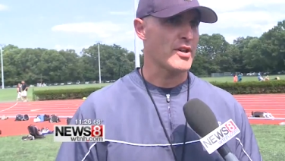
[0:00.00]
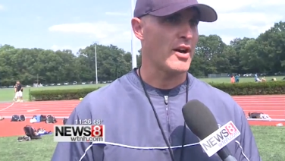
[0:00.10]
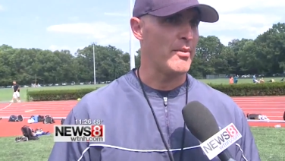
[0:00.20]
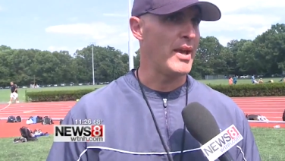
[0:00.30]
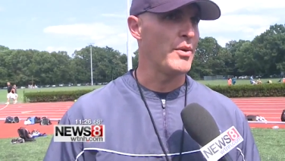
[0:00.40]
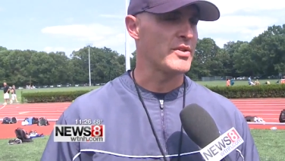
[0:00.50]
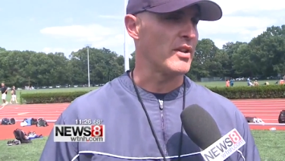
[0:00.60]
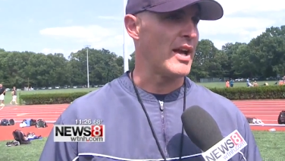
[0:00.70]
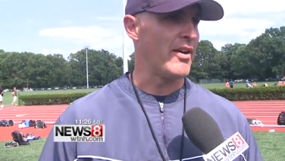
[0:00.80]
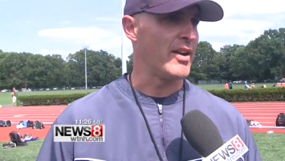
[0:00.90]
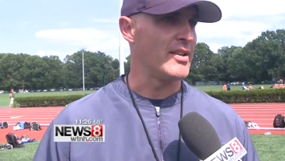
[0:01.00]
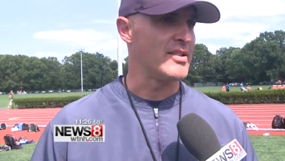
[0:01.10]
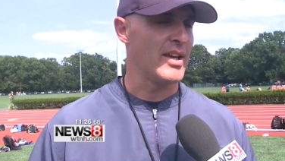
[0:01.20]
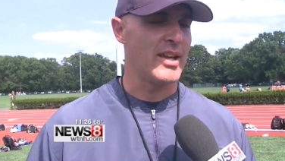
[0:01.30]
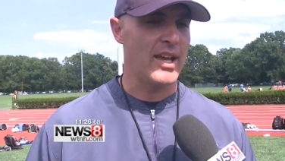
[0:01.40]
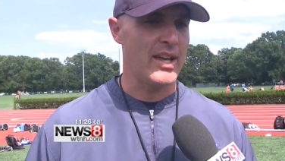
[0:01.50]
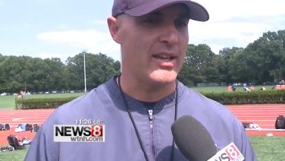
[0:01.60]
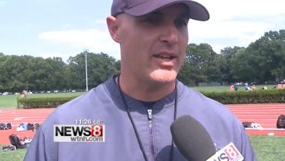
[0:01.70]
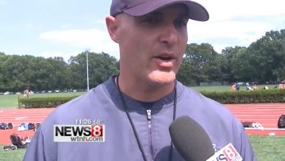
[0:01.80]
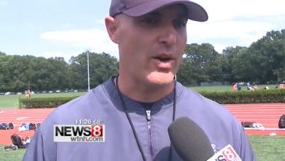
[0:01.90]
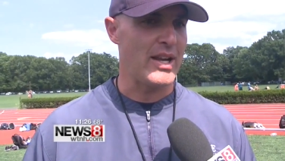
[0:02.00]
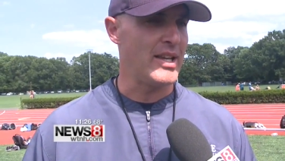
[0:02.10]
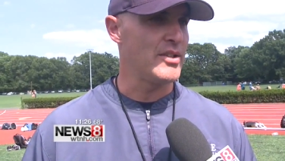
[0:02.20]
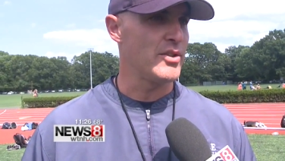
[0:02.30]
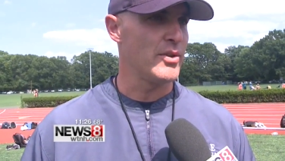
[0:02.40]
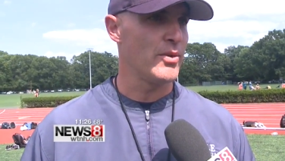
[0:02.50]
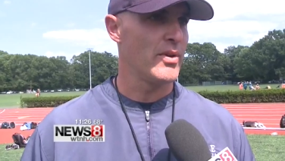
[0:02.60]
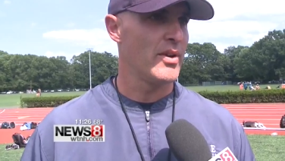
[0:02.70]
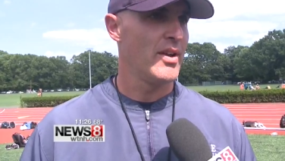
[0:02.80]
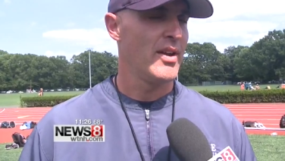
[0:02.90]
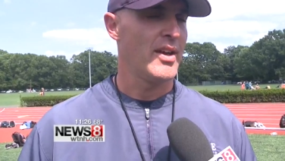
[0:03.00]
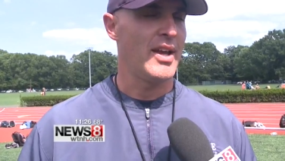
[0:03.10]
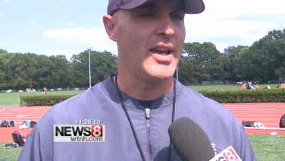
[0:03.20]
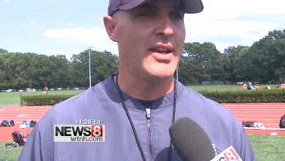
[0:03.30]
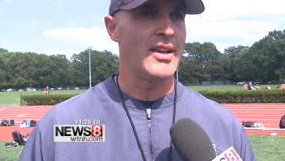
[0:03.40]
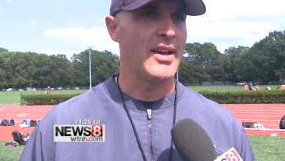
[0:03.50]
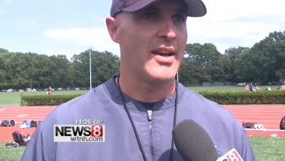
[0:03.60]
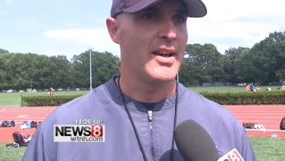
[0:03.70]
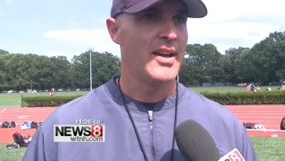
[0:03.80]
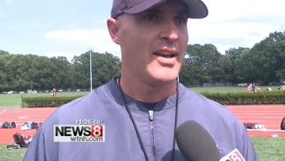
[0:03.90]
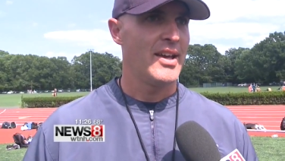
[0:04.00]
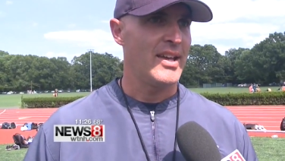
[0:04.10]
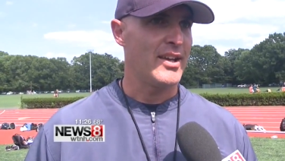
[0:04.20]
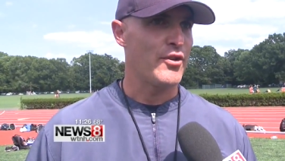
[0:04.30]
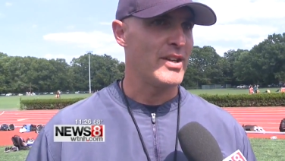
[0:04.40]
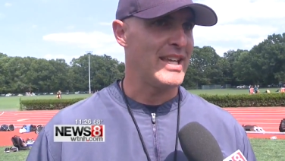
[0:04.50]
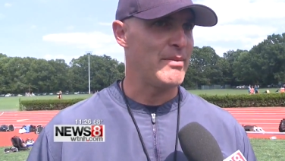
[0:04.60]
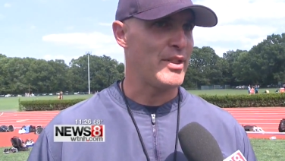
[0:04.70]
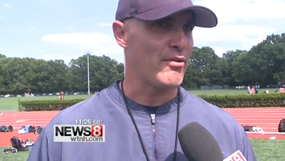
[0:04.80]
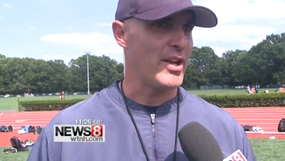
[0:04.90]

call I made was to Larry and said, "Hey, you know, I need you." And uh, he agreed to give me three